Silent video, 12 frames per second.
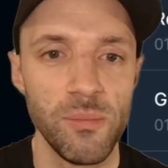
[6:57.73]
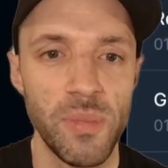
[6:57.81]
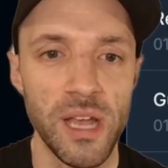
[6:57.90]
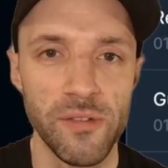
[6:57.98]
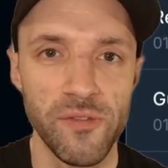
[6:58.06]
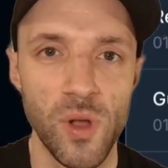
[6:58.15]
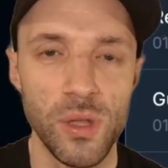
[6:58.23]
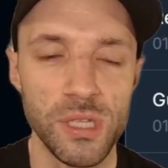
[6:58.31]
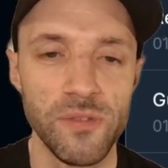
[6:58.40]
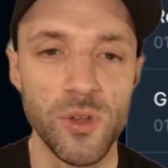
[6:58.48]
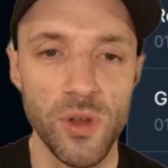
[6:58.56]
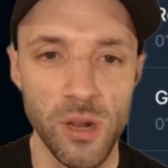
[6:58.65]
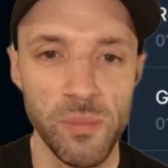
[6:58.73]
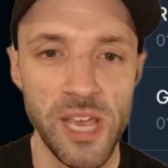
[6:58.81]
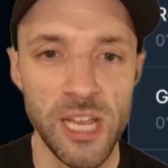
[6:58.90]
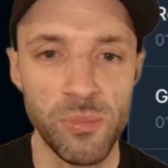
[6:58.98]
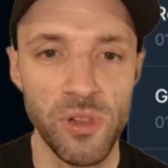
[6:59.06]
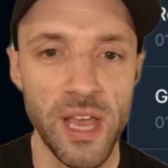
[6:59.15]
By default, if you're on a
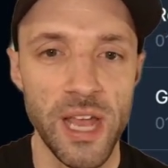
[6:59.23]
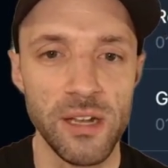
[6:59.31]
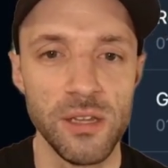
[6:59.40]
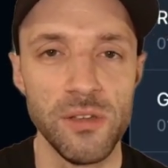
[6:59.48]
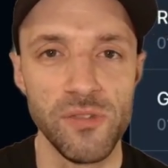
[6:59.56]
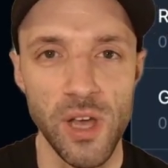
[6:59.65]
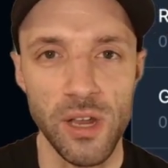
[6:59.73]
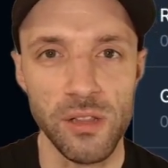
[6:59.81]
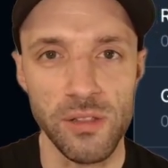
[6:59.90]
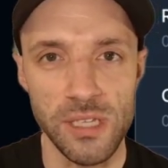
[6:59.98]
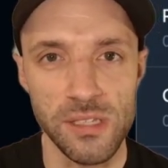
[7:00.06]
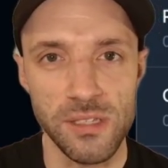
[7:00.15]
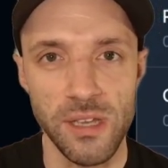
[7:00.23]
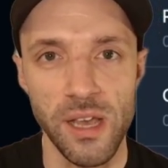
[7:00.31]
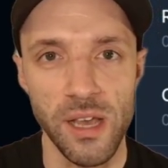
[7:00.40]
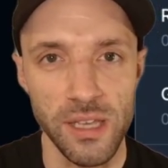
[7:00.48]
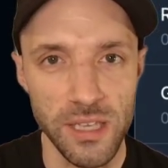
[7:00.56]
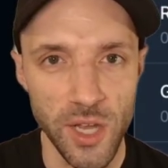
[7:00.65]
paid plan, you've got at least
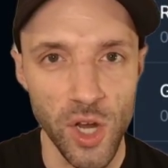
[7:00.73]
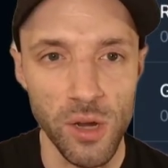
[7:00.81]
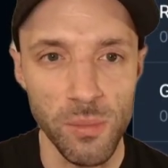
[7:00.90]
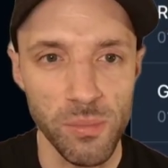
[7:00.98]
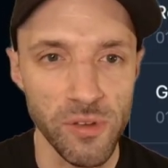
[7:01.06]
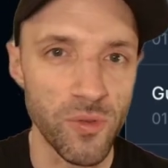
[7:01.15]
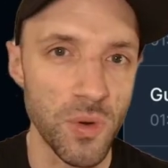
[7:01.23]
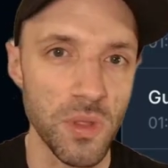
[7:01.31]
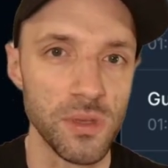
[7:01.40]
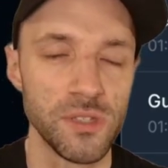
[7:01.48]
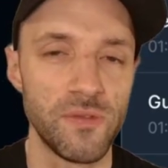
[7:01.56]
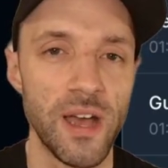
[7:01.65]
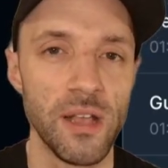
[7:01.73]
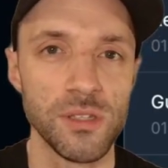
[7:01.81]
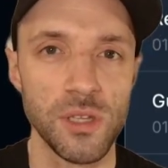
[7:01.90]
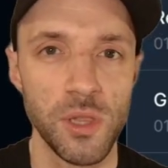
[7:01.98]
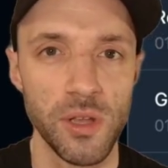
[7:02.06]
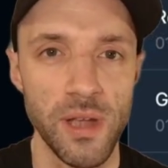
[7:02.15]
a year before those files
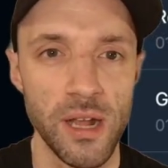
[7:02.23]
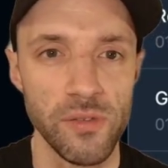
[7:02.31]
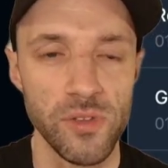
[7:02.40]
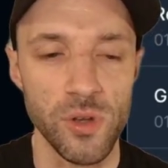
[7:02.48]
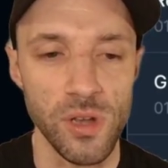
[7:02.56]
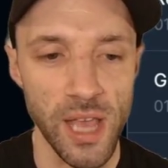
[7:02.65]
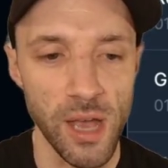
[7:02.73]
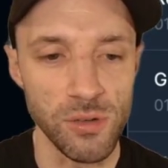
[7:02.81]
clear out of your account